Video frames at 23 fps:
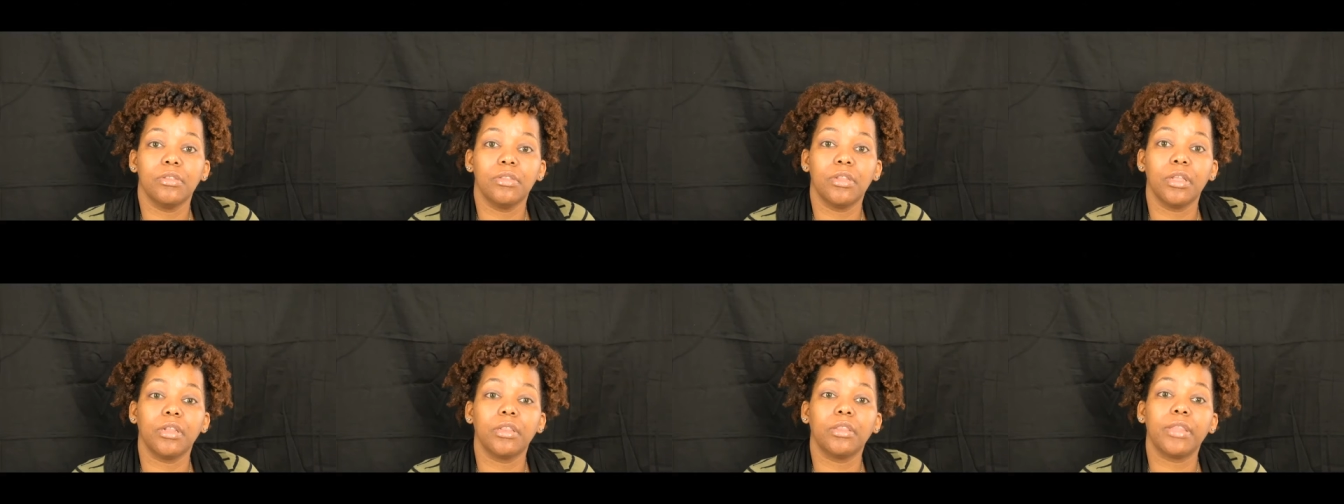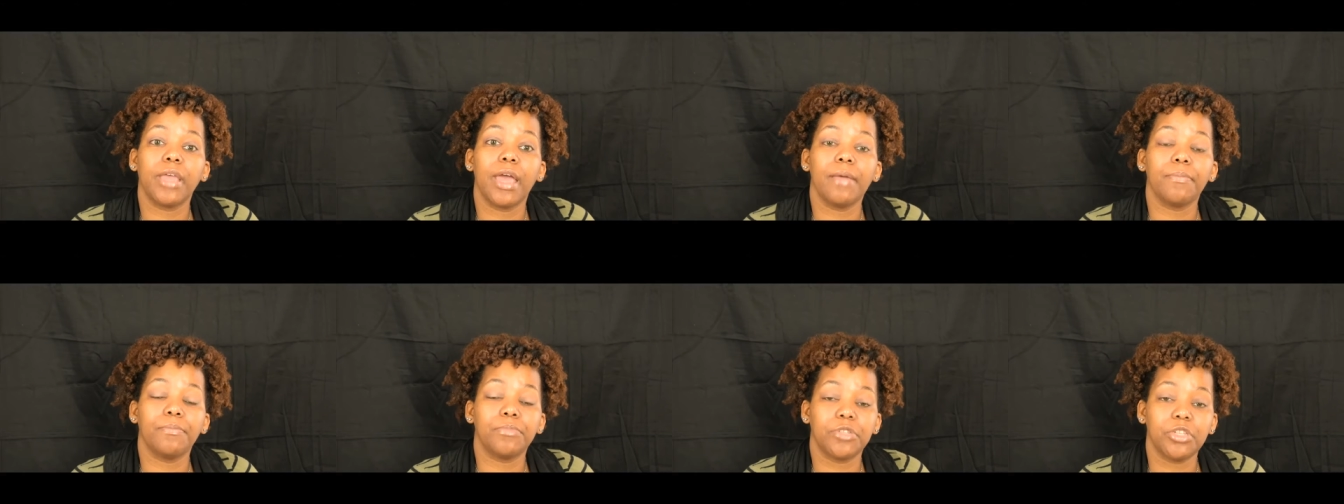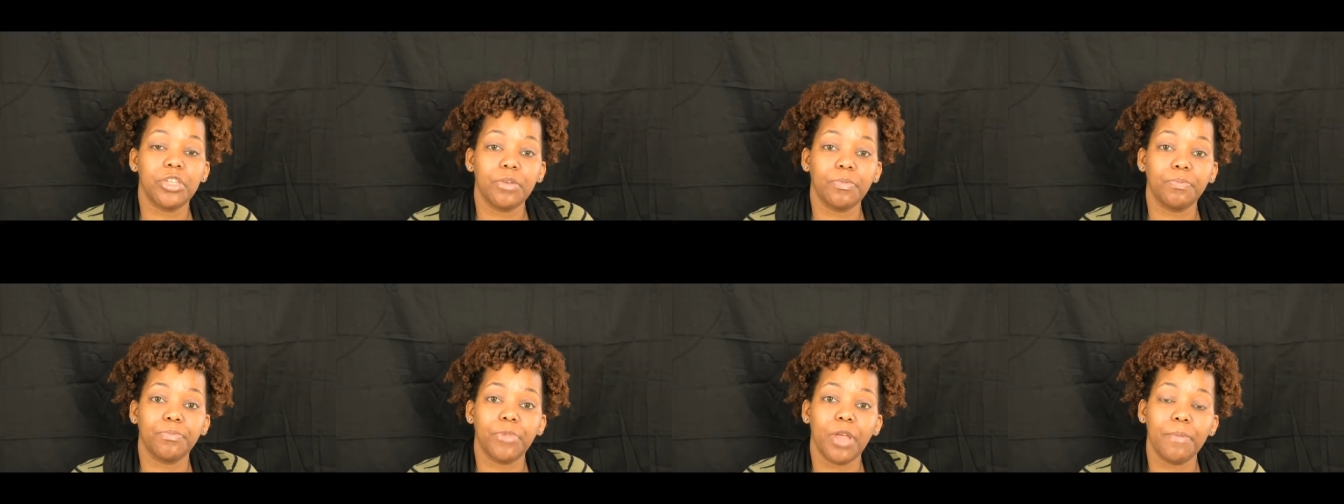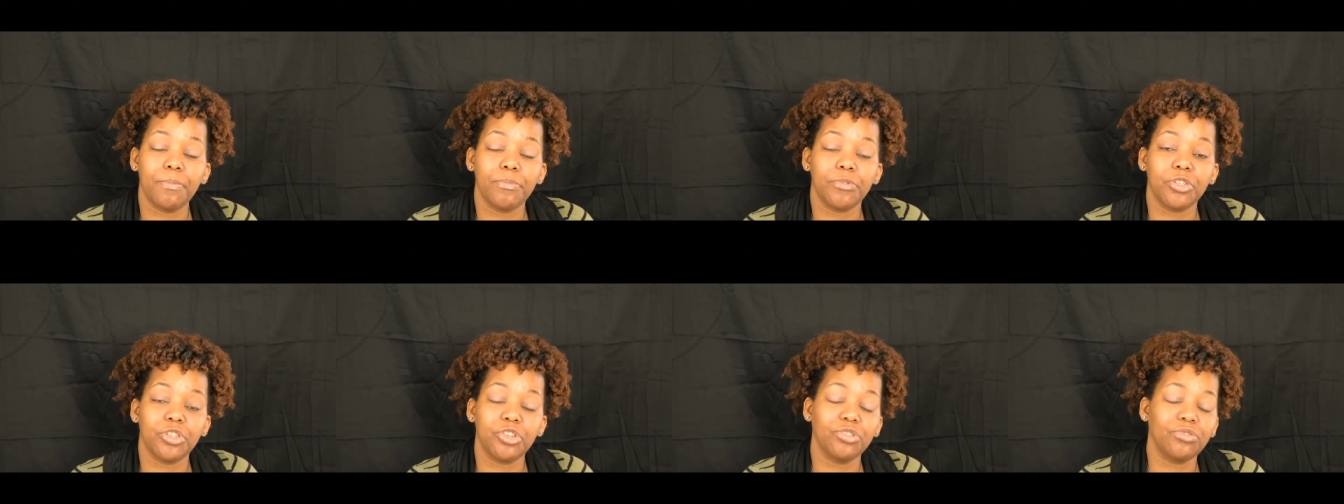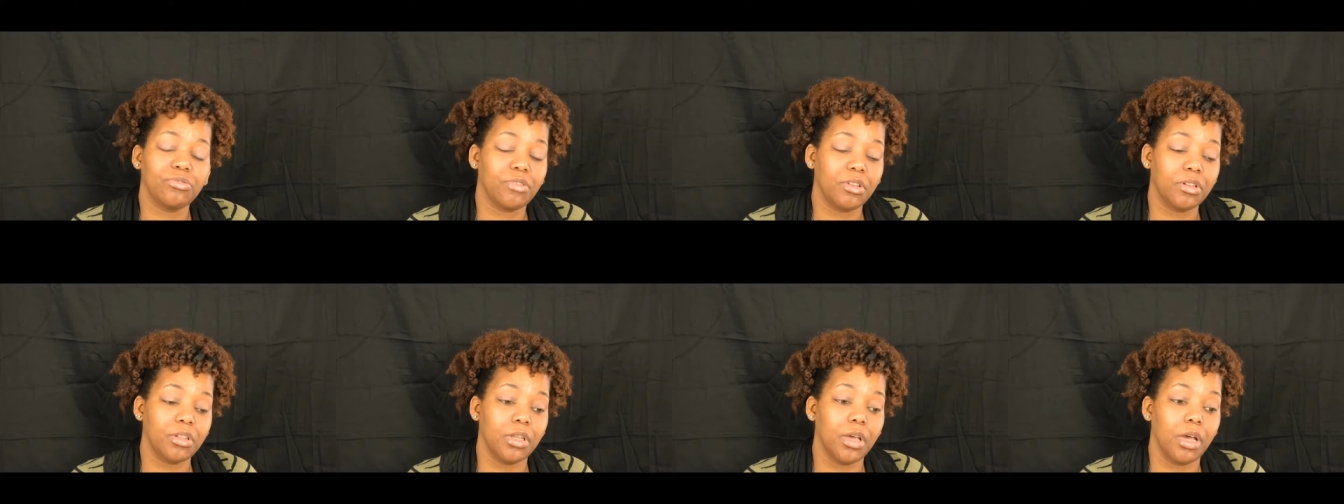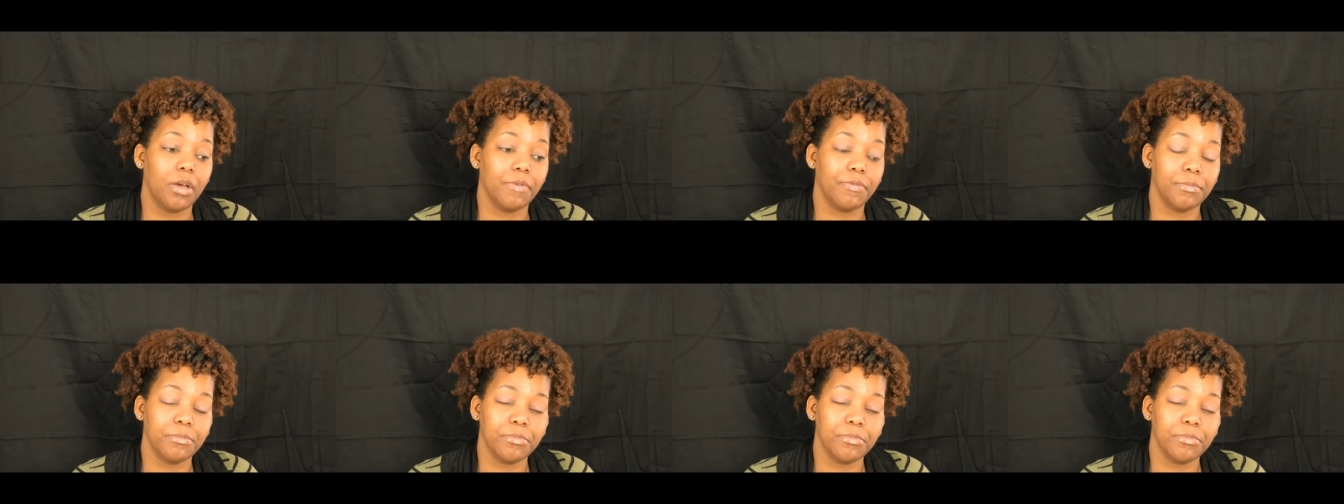the, that that particular love.